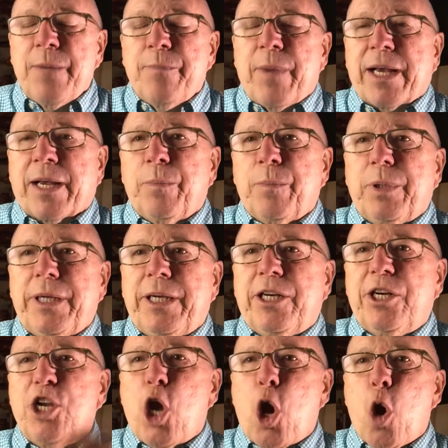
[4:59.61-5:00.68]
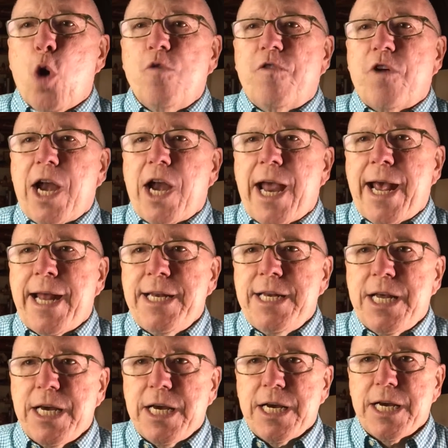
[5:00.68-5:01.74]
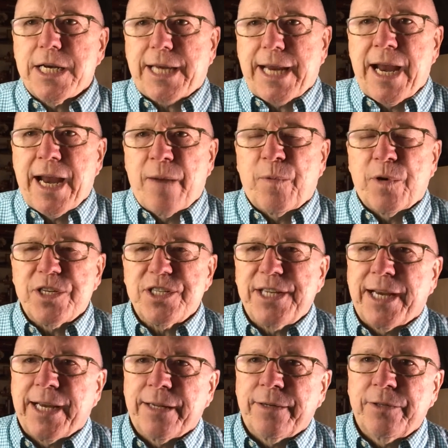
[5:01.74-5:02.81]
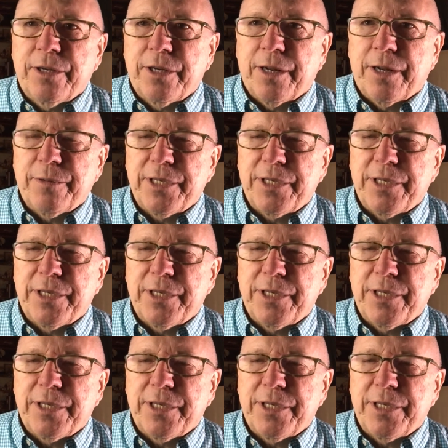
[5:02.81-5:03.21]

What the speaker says: my completed overhead camera stand, the